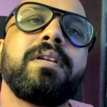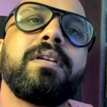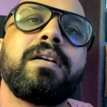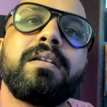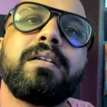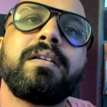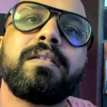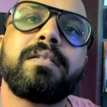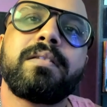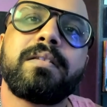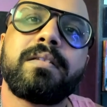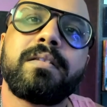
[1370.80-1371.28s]

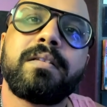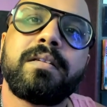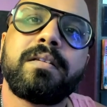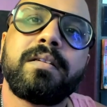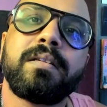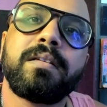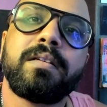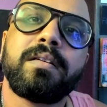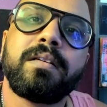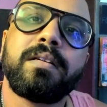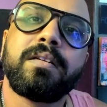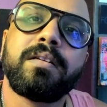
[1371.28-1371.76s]
us
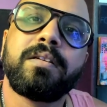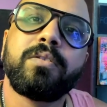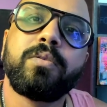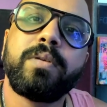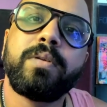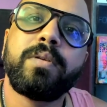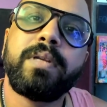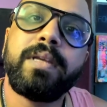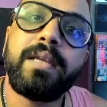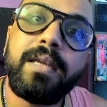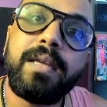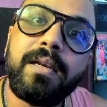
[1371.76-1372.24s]

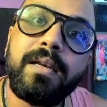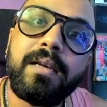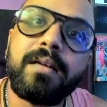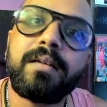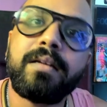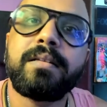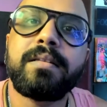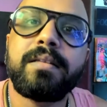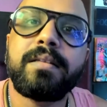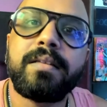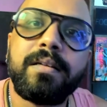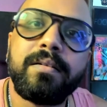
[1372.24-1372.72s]
to heal
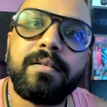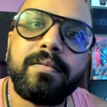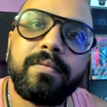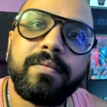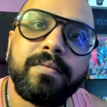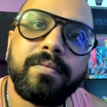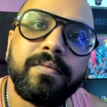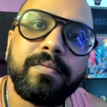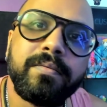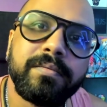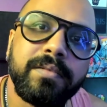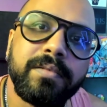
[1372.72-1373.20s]
ourselves,
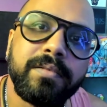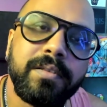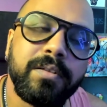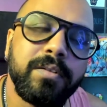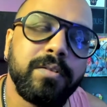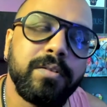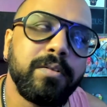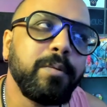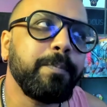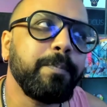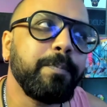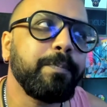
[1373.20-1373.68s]
you
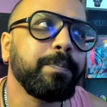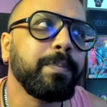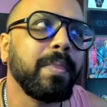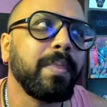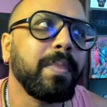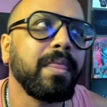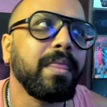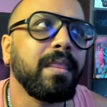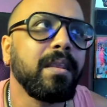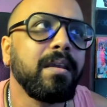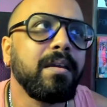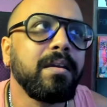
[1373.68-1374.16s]
know.
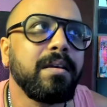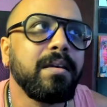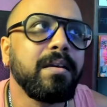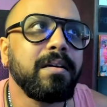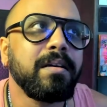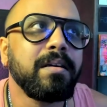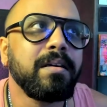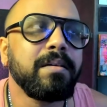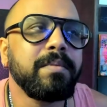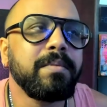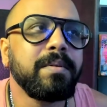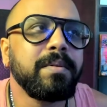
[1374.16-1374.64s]

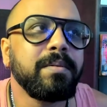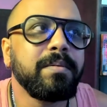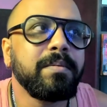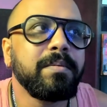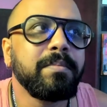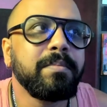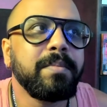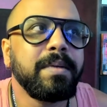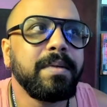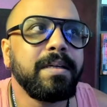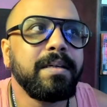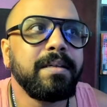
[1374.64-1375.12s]

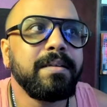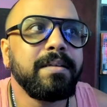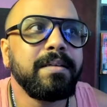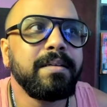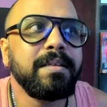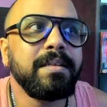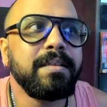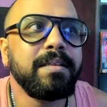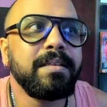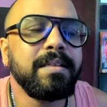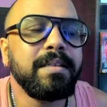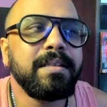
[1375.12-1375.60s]
But
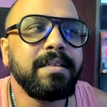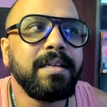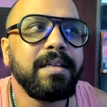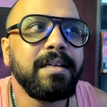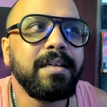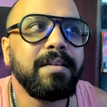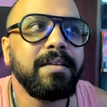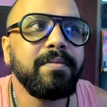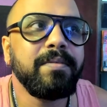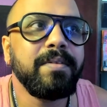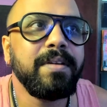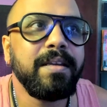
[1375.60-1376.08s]
it's just that
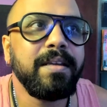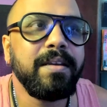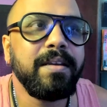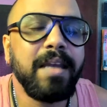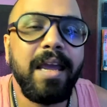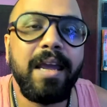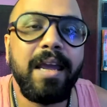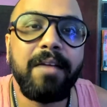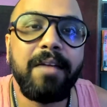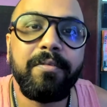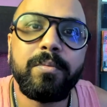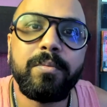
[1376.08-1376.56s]
we
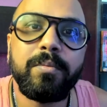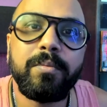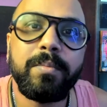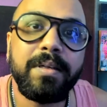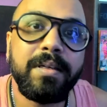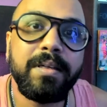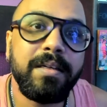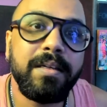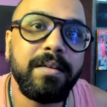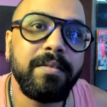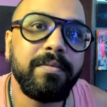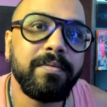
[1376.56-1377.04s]
have to
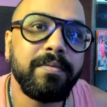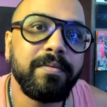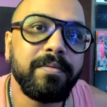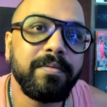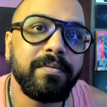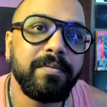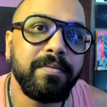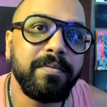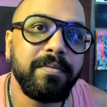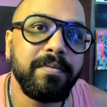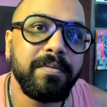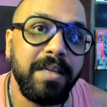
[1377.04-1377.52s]
believe,
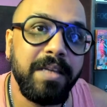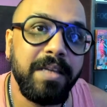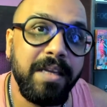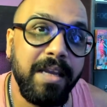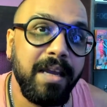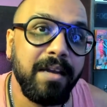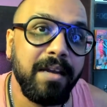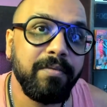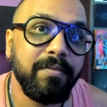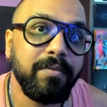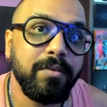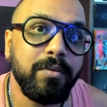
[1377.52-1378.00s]
we
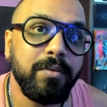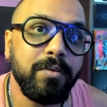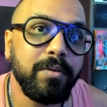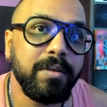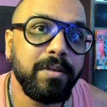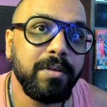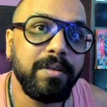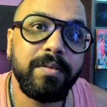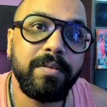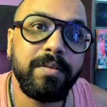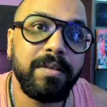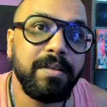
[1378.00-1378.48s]
have to do
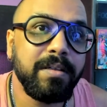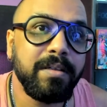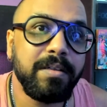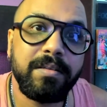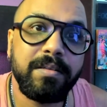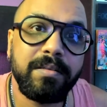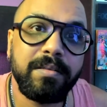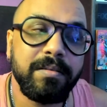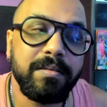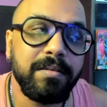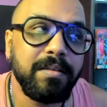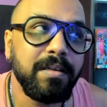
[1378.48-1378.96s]
it,
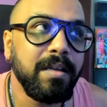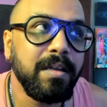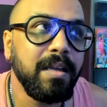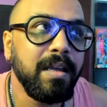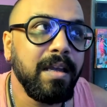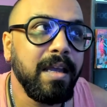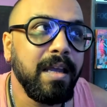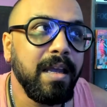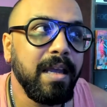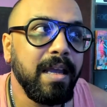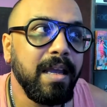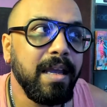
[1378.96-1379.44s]
because,
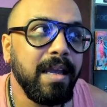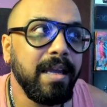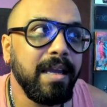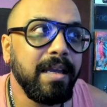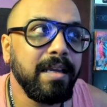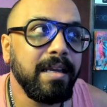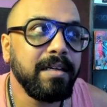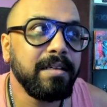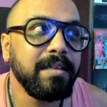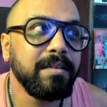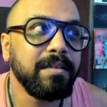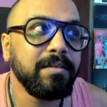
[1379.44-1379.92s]

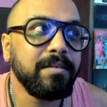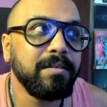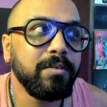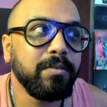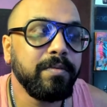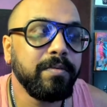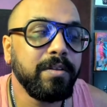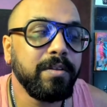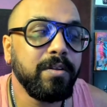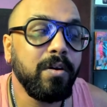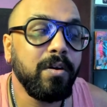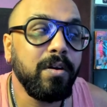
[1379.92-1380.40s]
and so
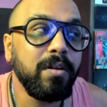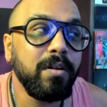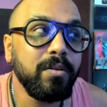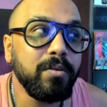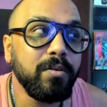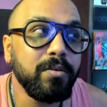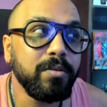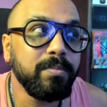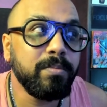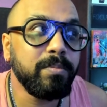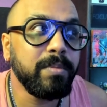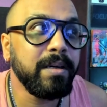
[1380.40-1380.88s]
with all
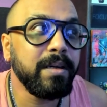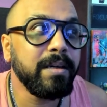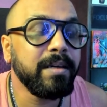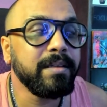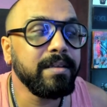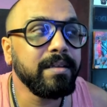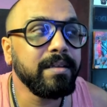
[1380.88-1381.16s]
those prayers